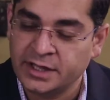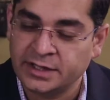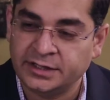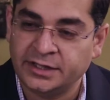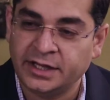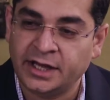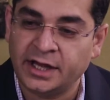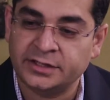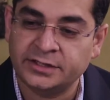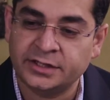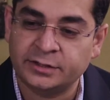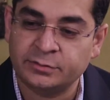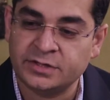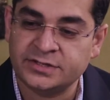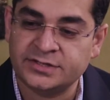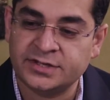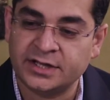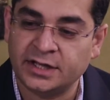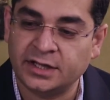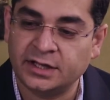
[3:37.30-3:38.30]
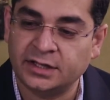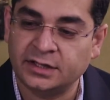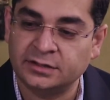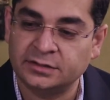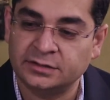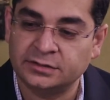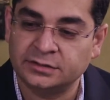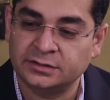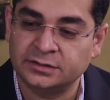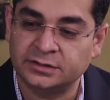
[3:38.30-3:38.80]
Yeah, there was a
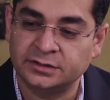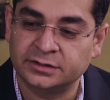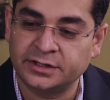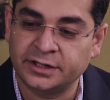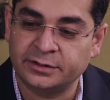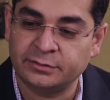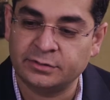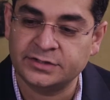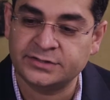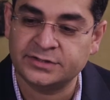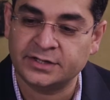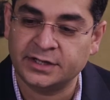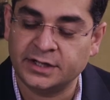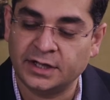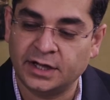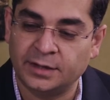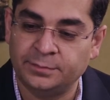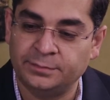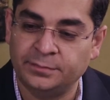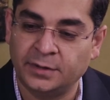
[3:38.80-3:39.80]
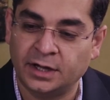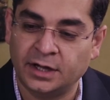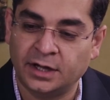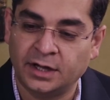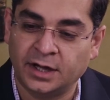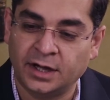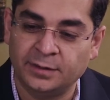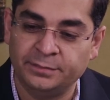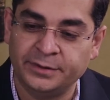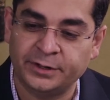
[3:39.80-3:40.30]
bit
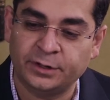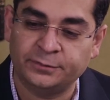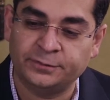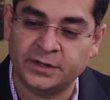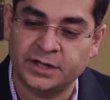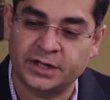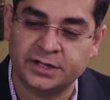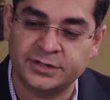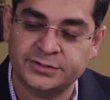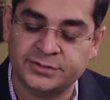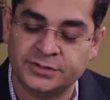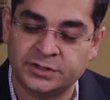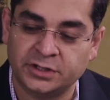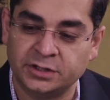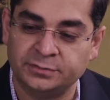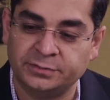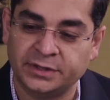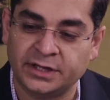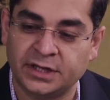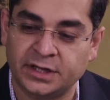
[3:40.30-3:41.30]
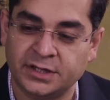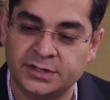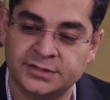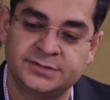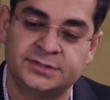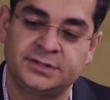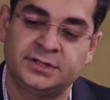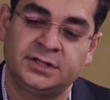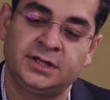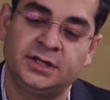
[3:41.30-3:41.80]
of a concern
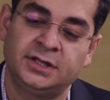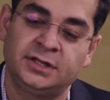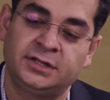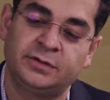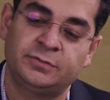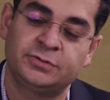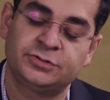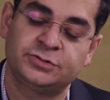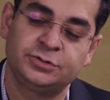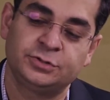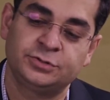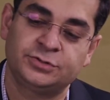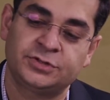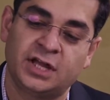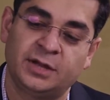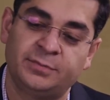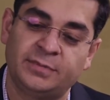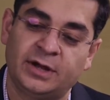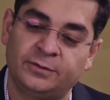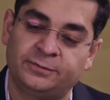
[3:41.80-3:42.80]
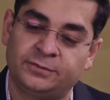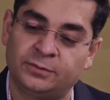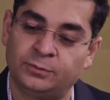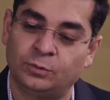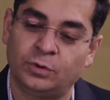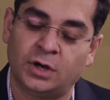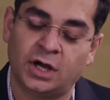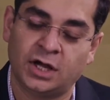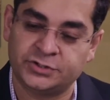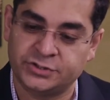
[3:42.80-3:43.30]
because there was news came out from
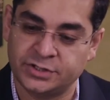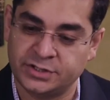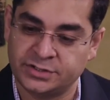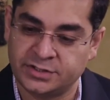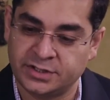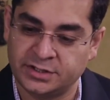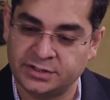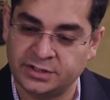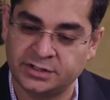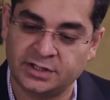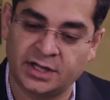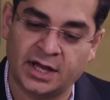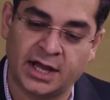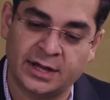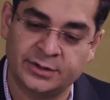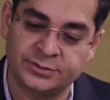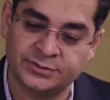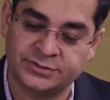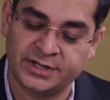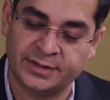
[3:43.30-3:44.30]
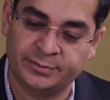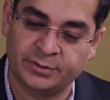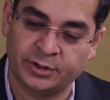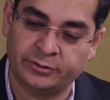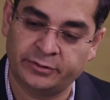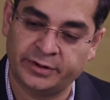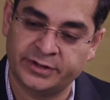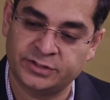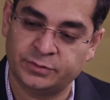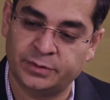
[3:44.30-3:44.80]
Washington that the House
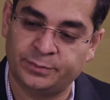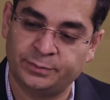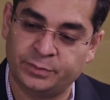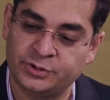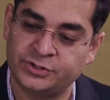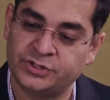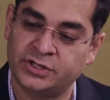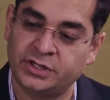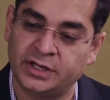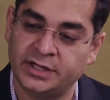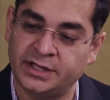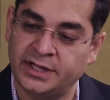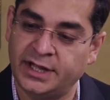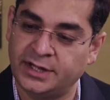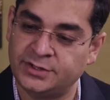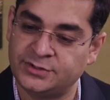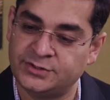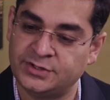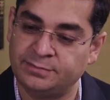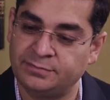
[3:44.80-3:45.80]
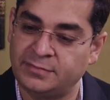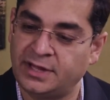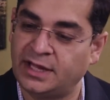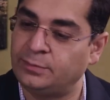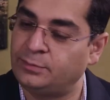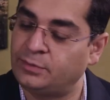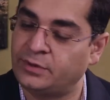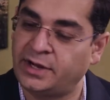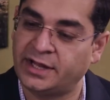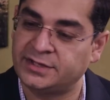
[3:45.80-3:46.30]
Democrats were pushing against some
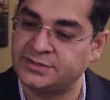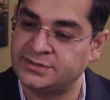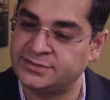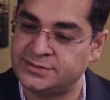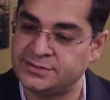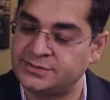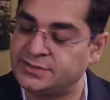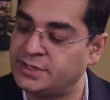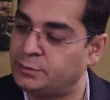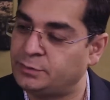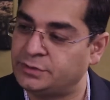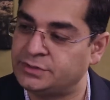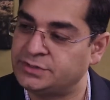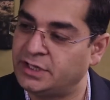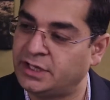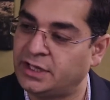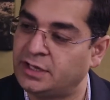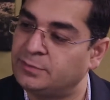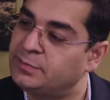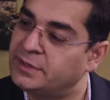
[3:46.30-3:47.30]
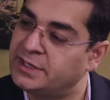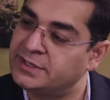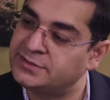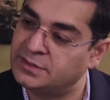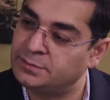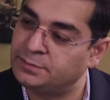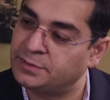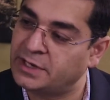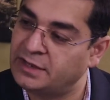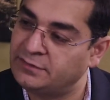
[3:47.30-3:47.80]
malpractices that were taking place
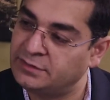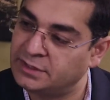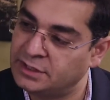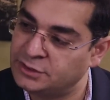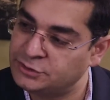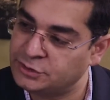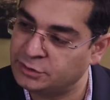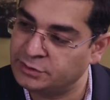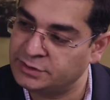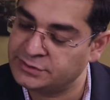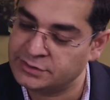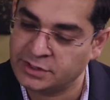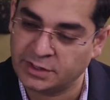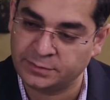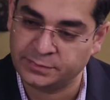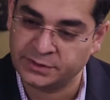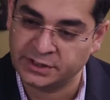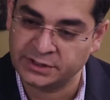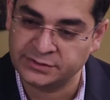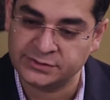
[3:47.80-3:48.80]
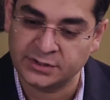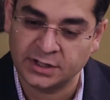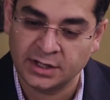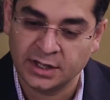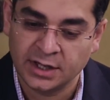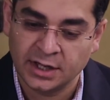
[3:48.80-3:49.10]
in private insurance companies.